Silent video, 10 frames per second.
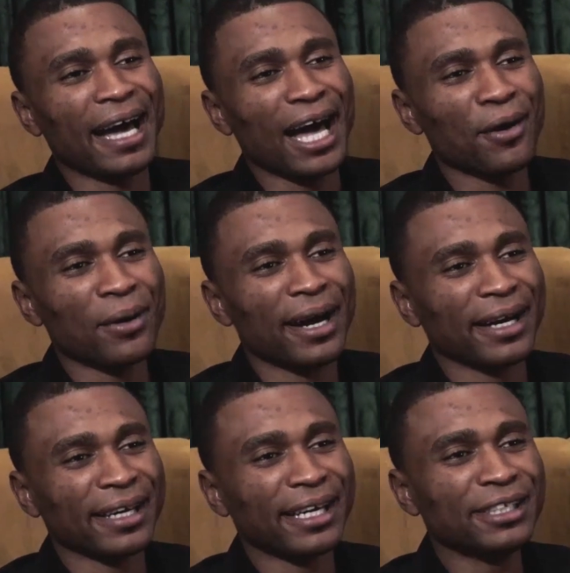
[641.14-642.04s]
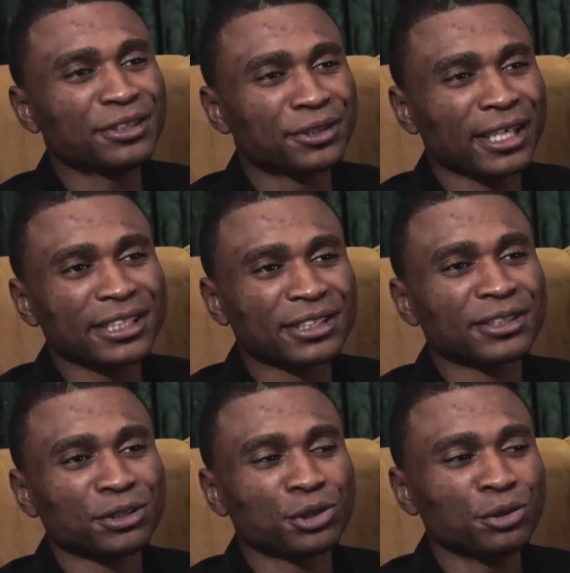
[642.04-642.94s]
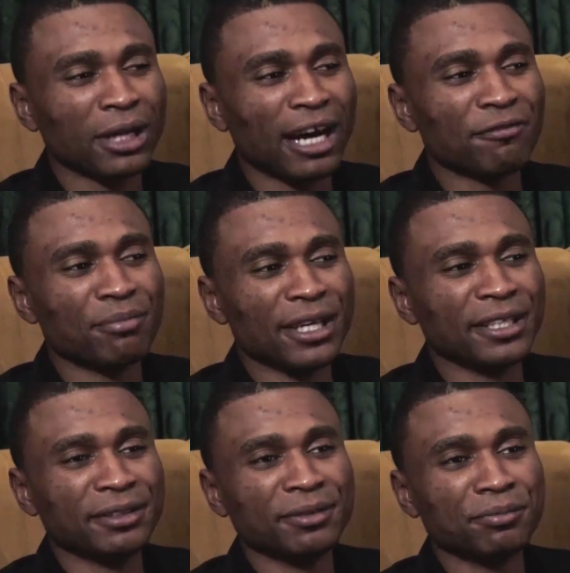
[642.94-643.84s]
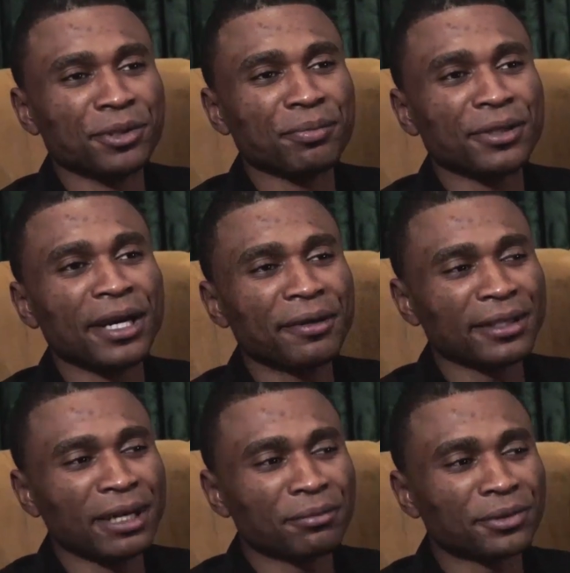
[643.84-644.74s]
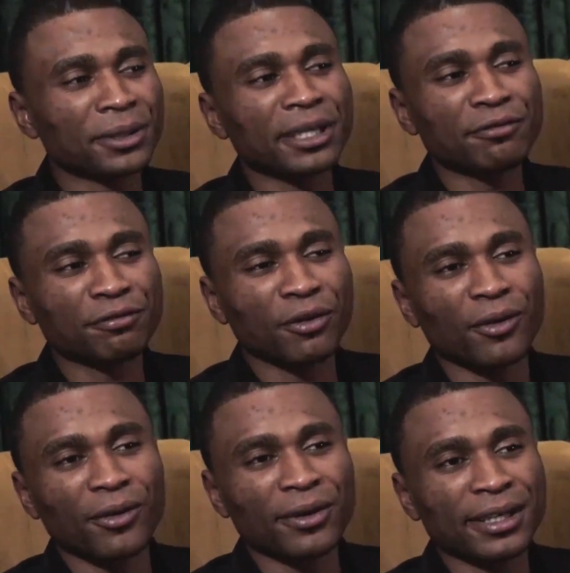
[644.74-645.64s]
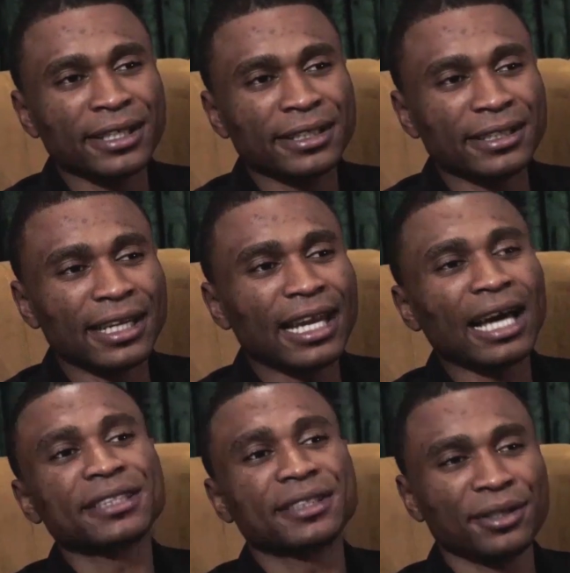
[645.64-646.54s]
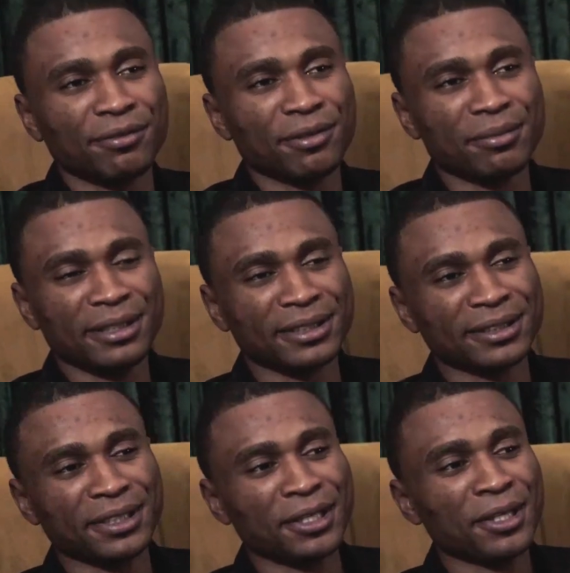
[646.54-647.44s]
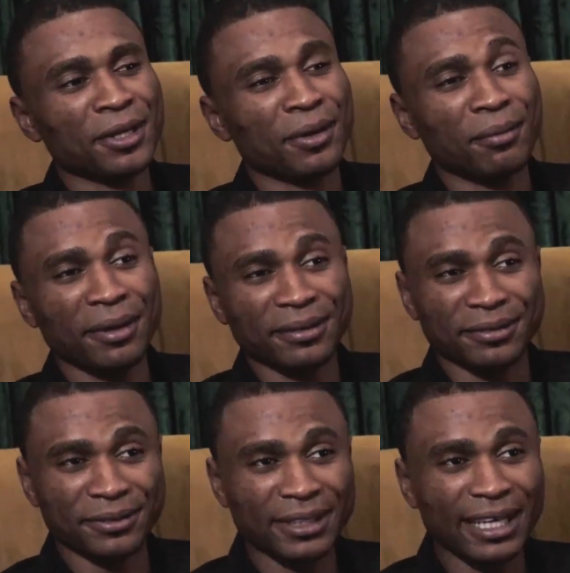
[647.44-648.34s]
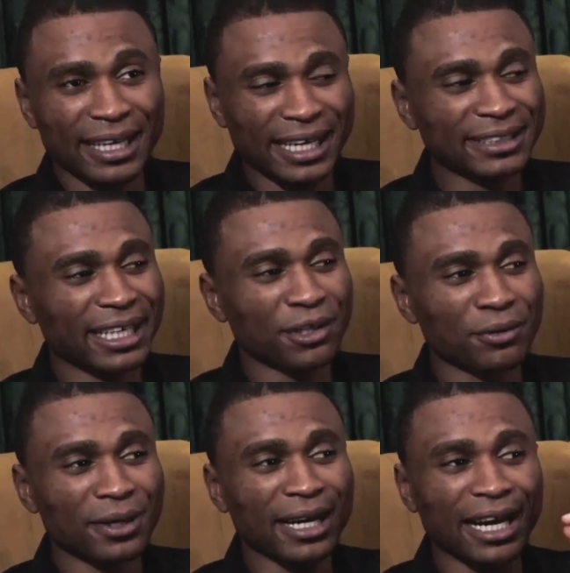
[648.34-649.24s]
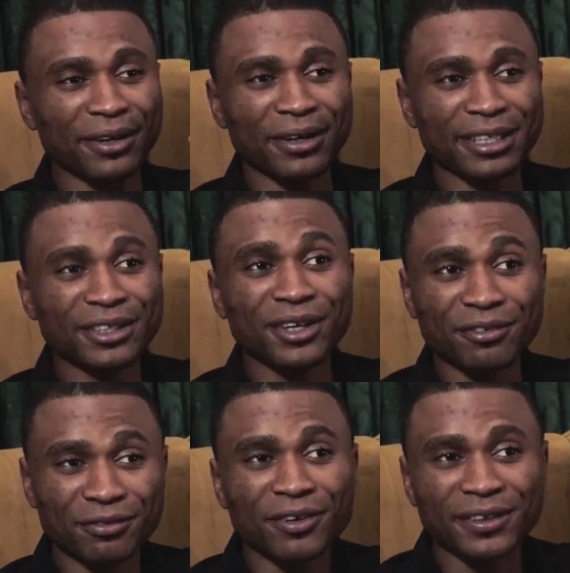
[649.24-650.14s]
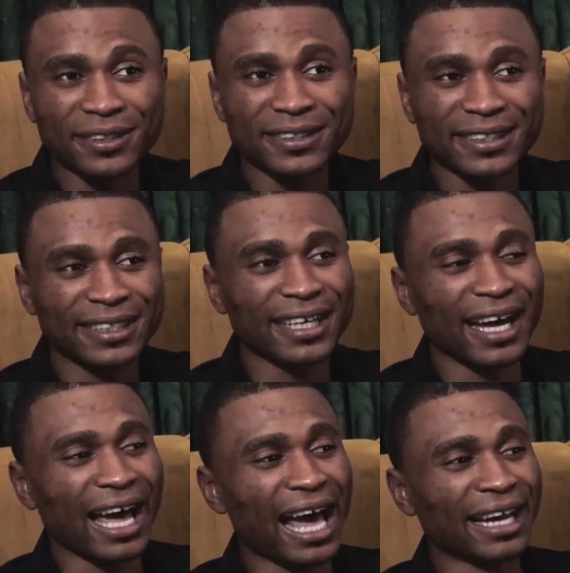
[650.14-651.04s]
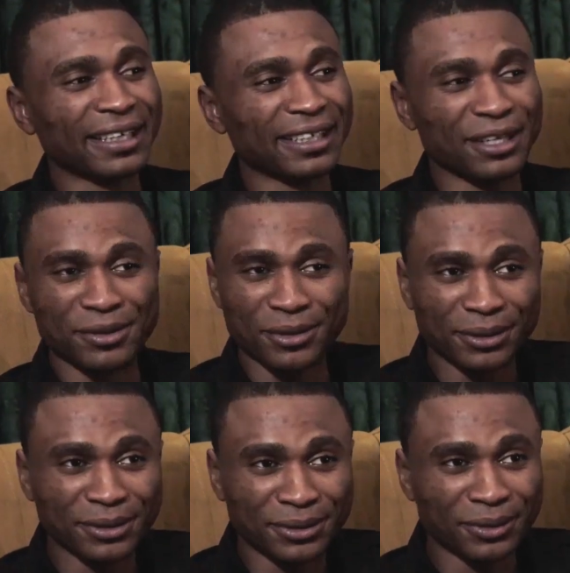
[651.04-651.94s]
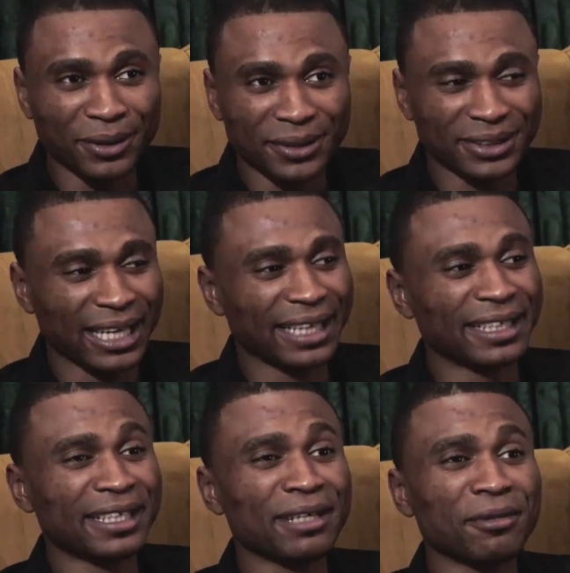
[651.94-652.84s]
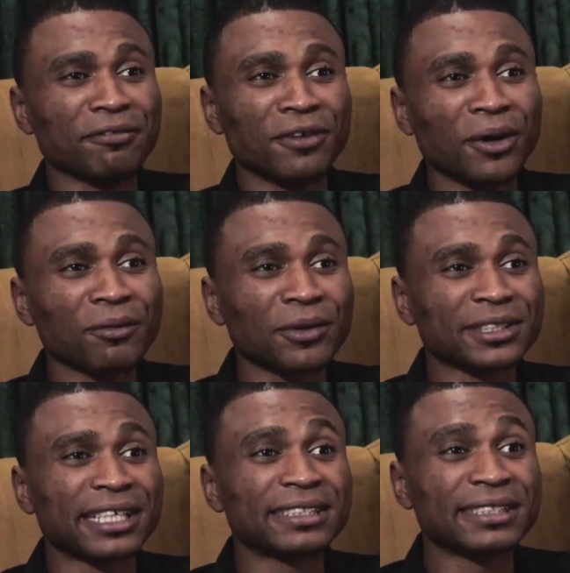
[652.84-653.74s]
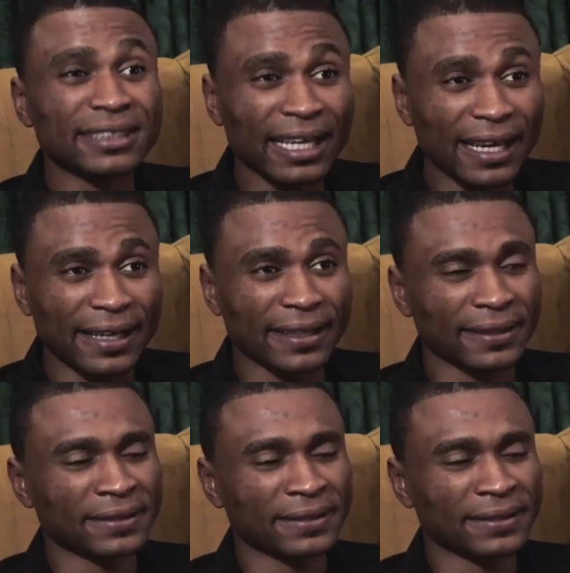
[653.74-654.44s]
our interest should have been preparing and praying for the last day of the meeting, but realized that the word had already gone forth, and it looked to us like the name of God was at stake.